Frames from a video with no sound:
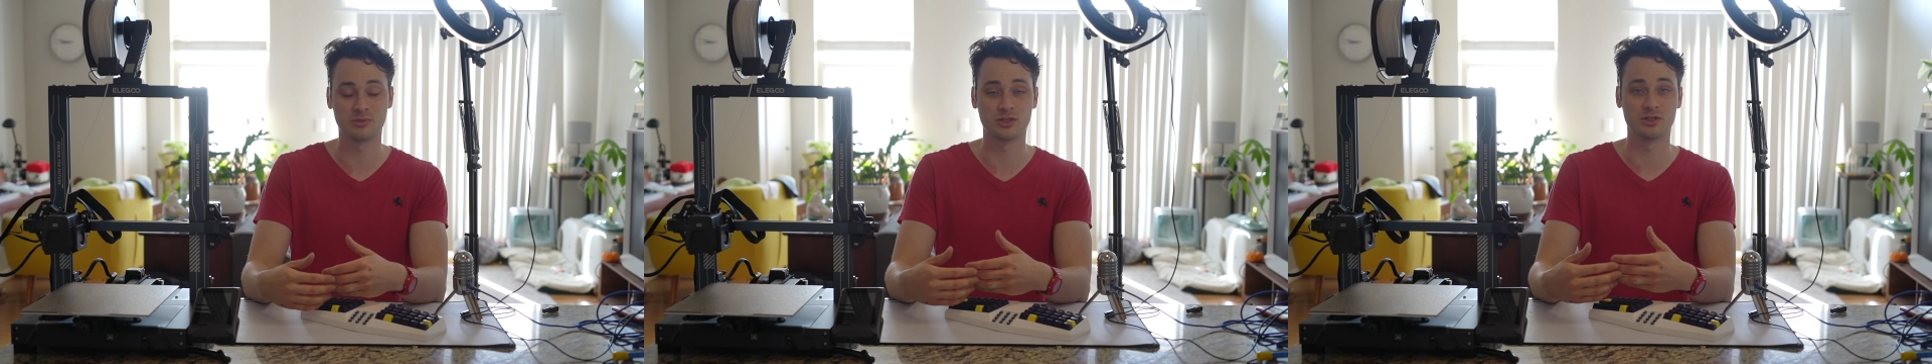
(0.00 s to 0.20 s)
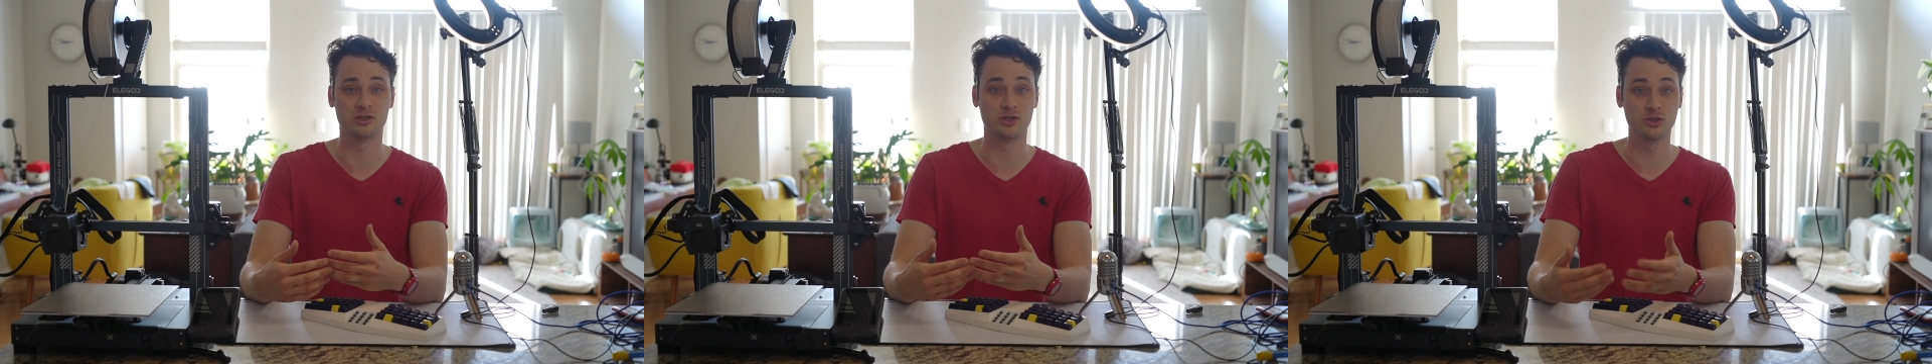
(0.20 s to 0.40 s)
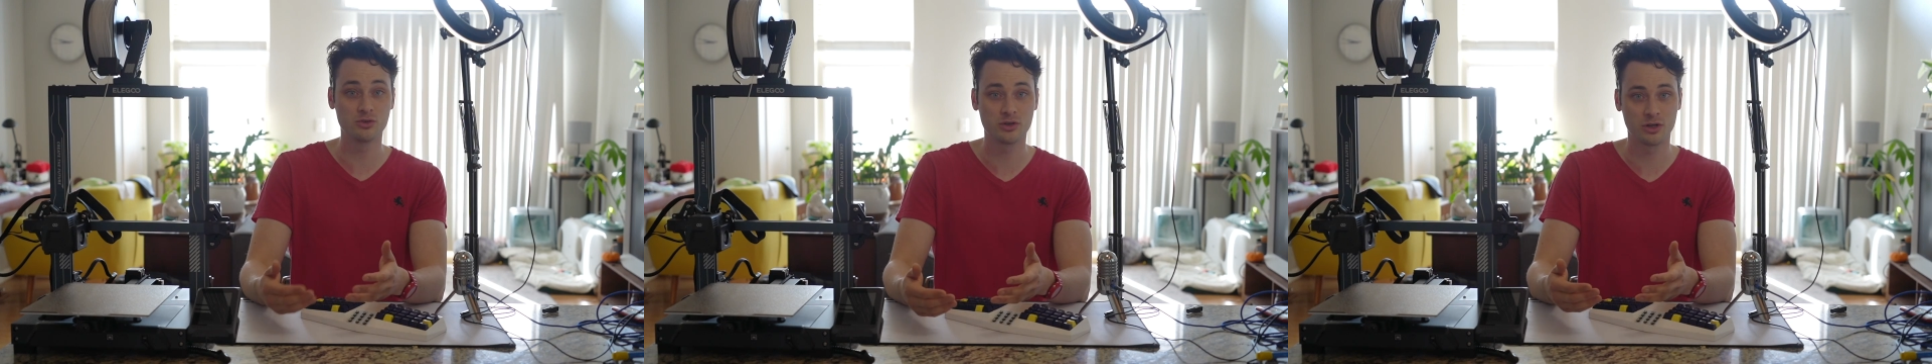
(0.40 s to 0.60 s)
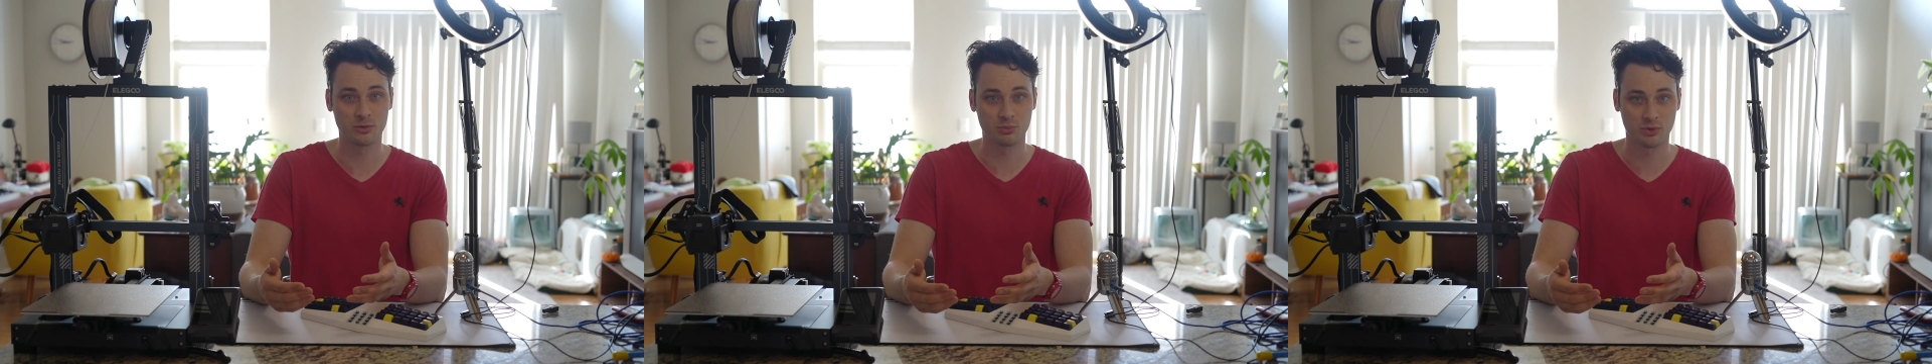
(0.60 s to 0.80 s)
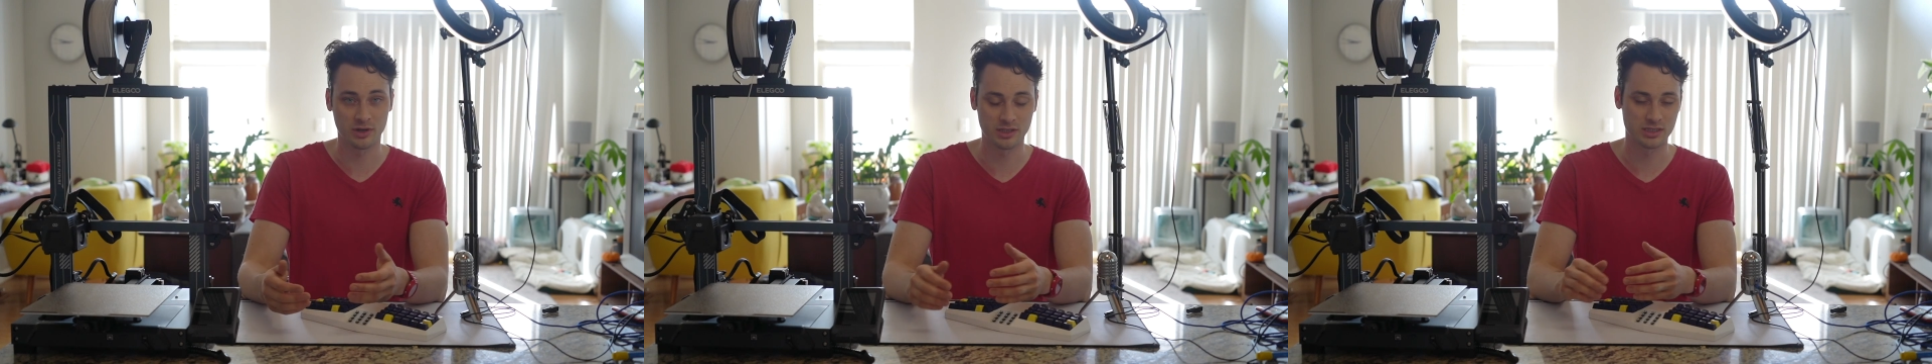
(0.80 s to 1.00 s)
to do
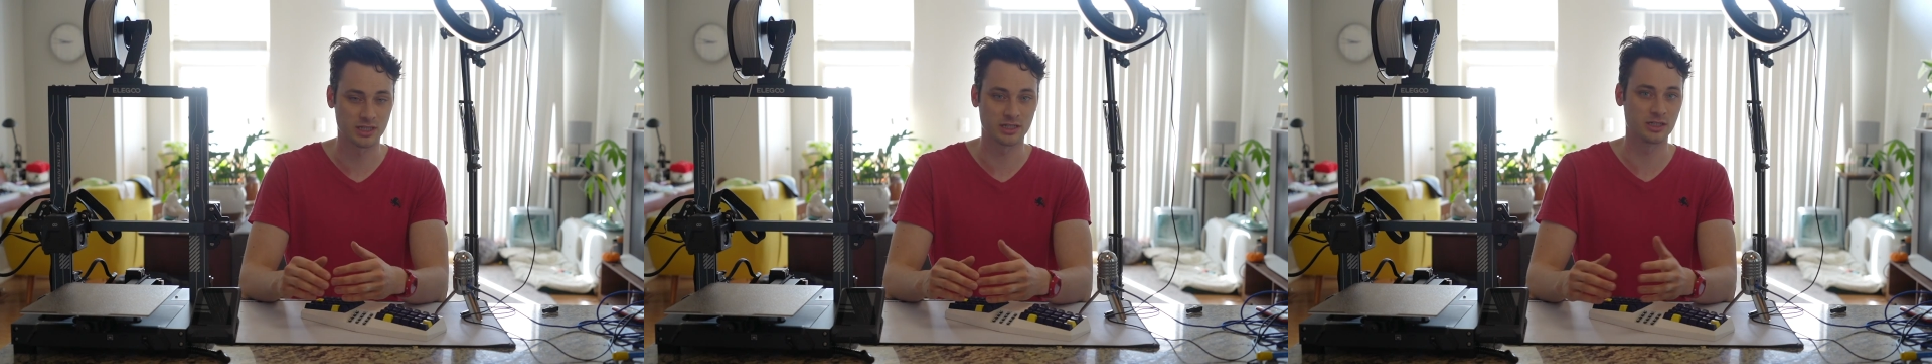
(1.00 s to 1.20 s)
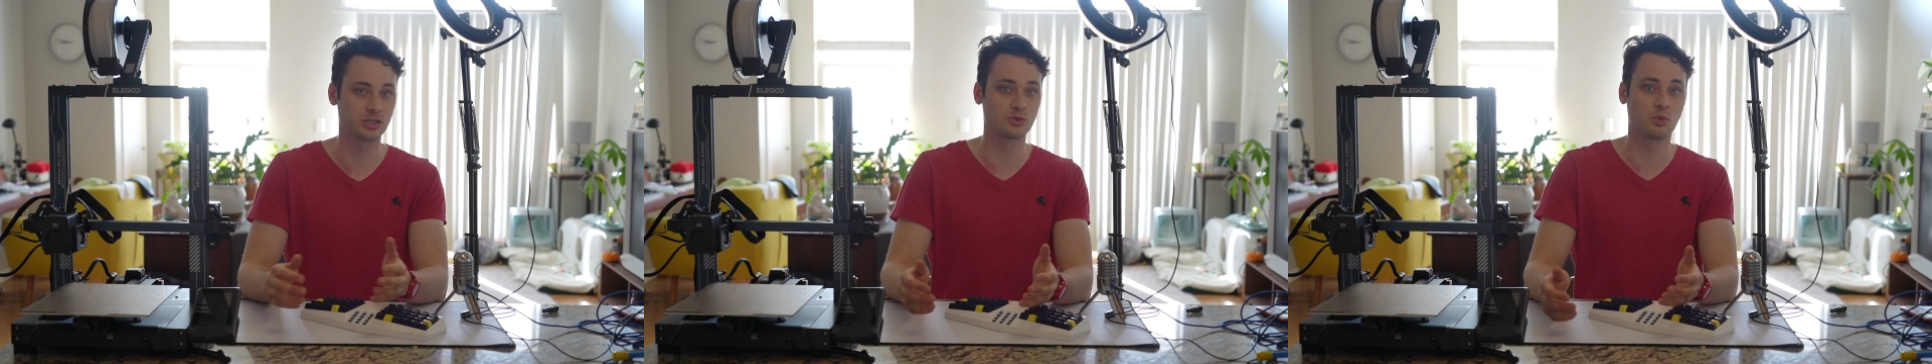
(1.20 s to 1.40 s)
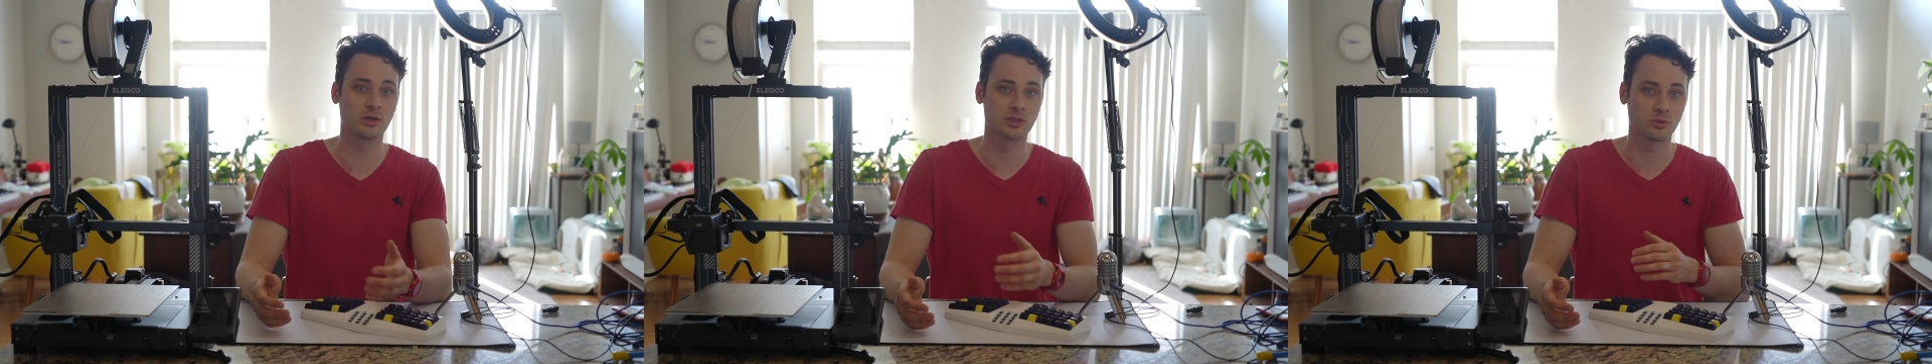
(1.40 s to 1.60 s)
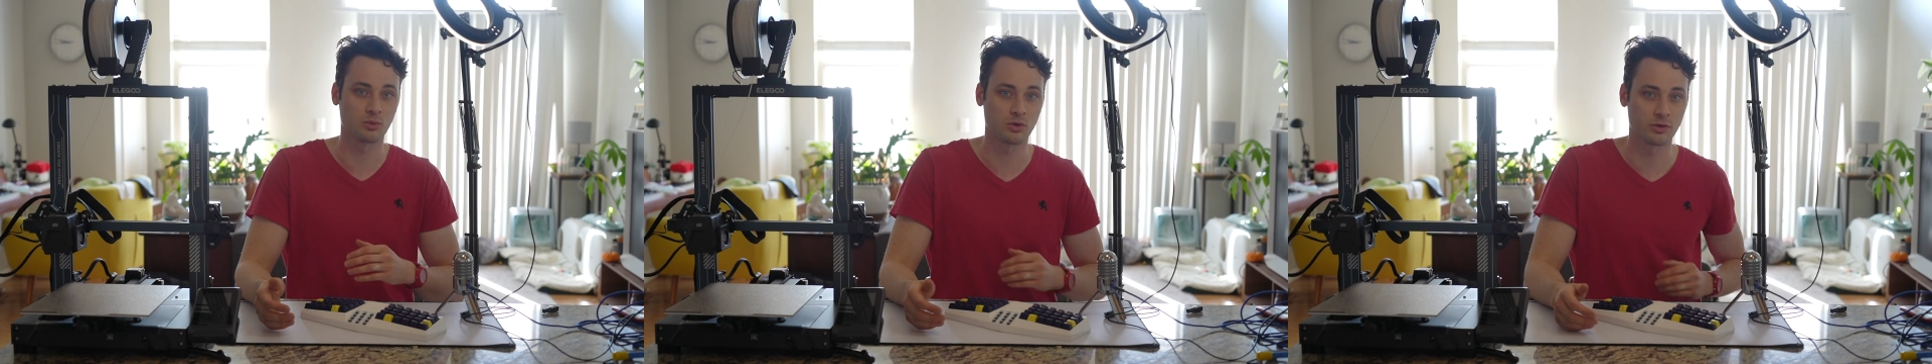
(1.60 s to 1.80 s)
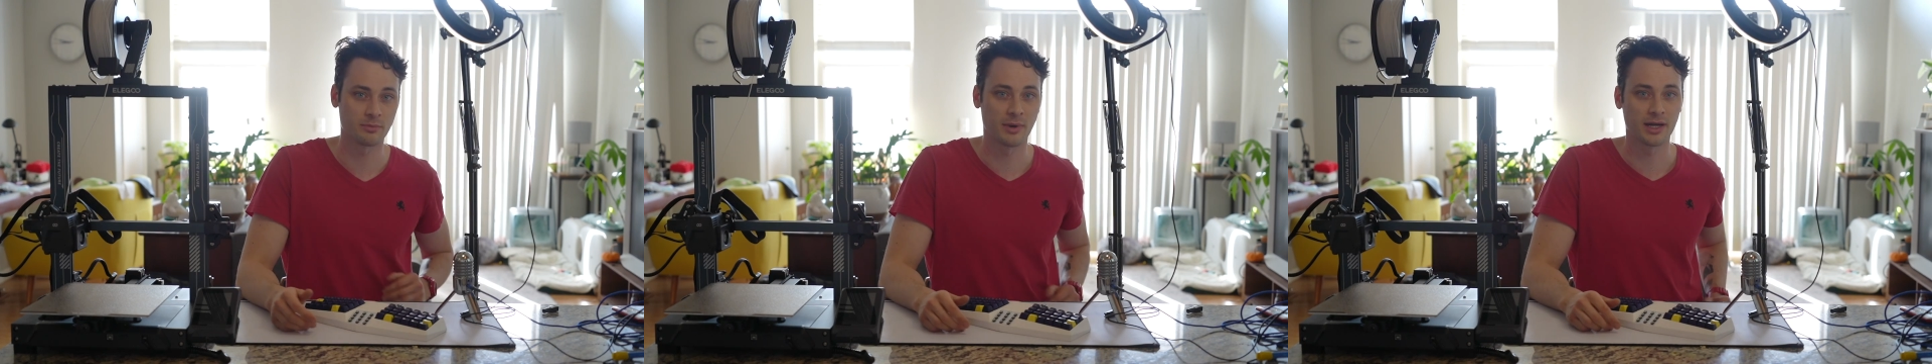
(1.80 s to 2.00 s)
good prints that just wasn't
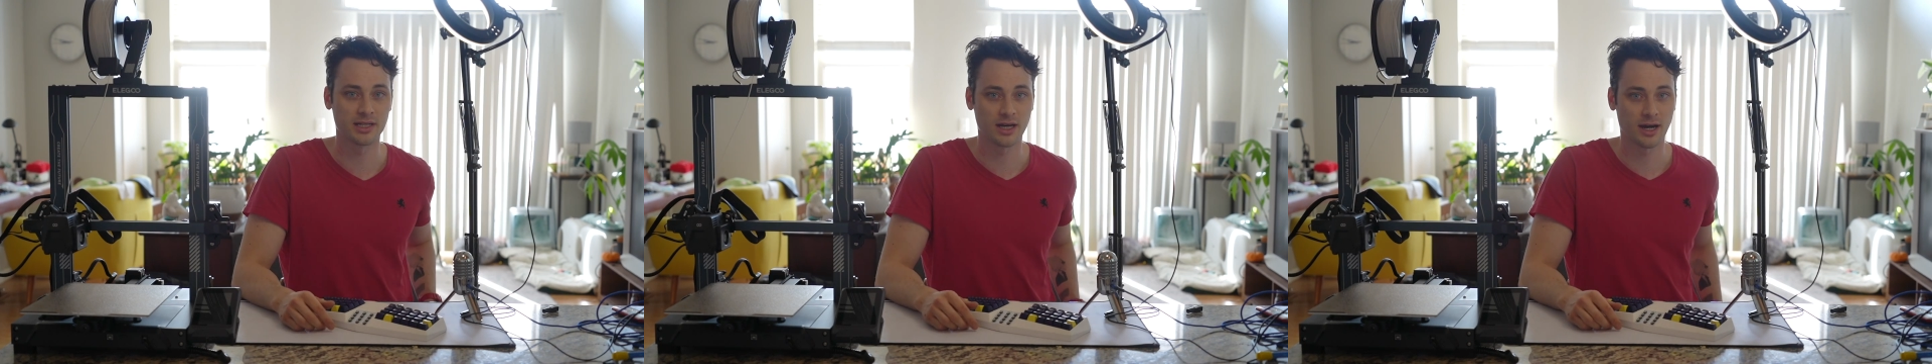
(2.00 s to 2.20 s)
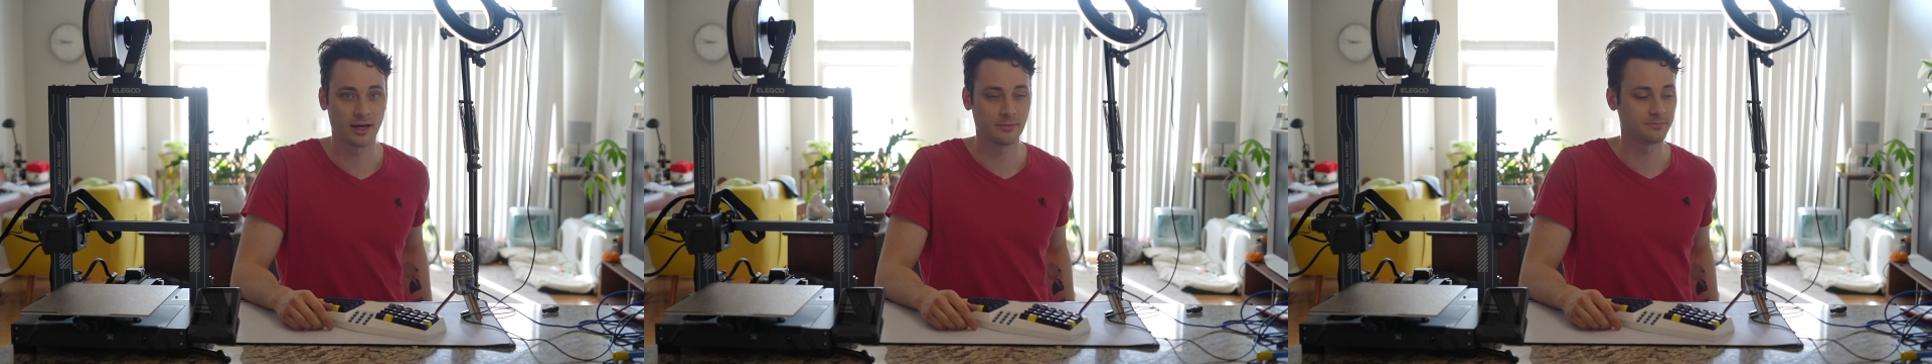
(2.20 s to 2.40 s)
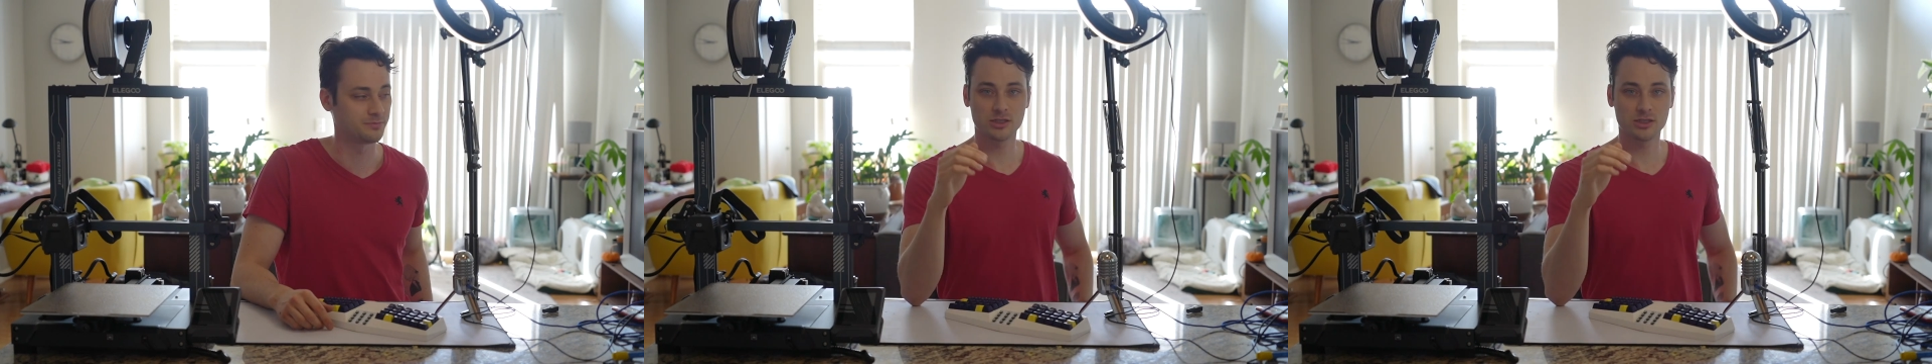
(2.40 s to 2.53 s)
worth my time.